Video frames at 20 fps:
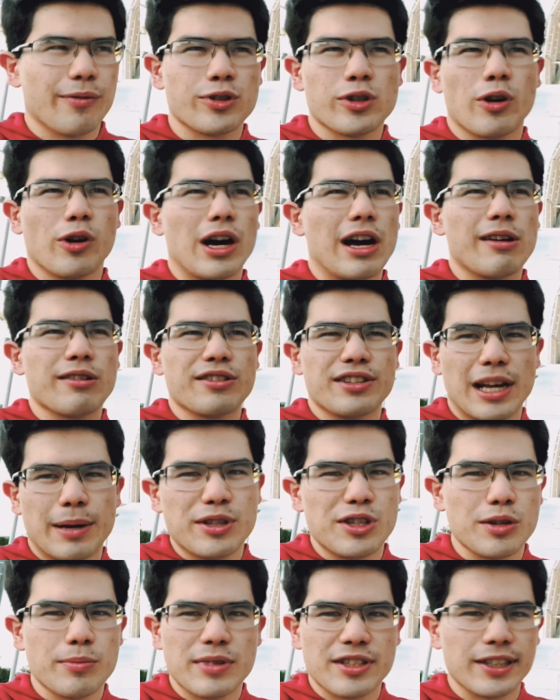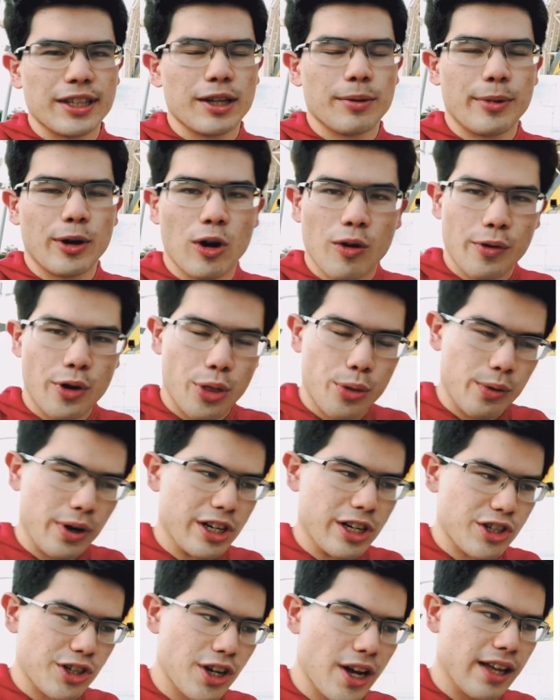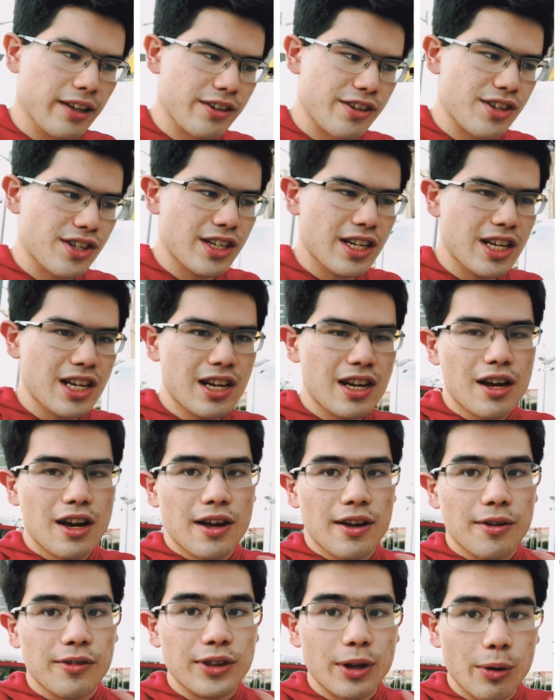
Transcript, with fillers: So I was, I'm assuming it's a little bit over $300.